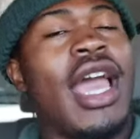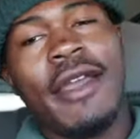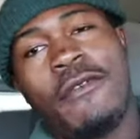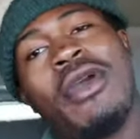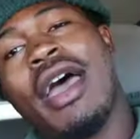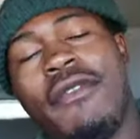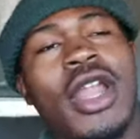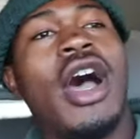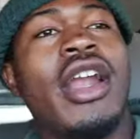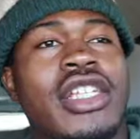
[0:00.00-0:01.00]
If you haven't
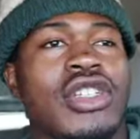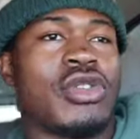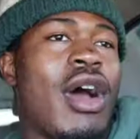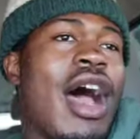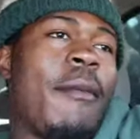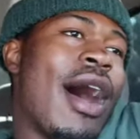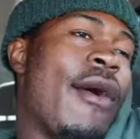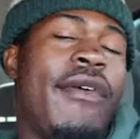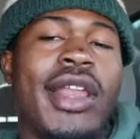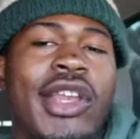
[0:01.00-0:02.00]
already subscribed,
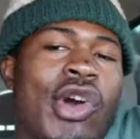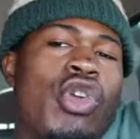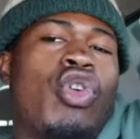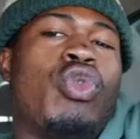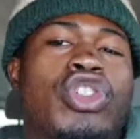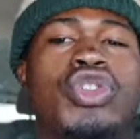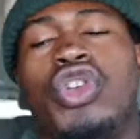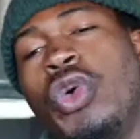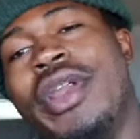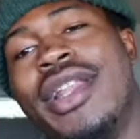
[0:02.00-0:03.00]
I really don't know what you're
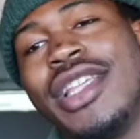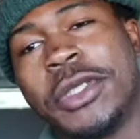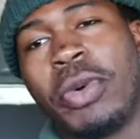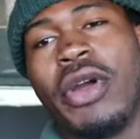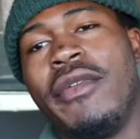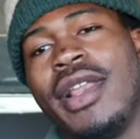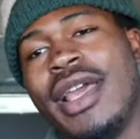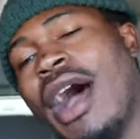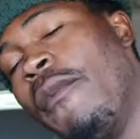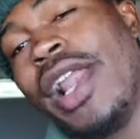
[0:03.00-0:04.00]
doing at this point,
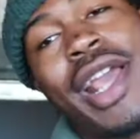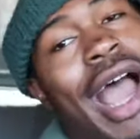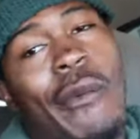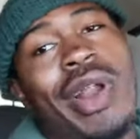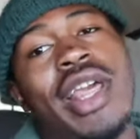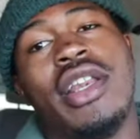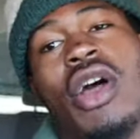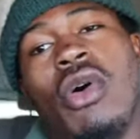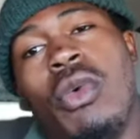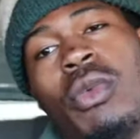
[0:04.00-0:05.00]
really. I really
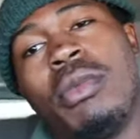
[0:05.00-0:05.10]
don't.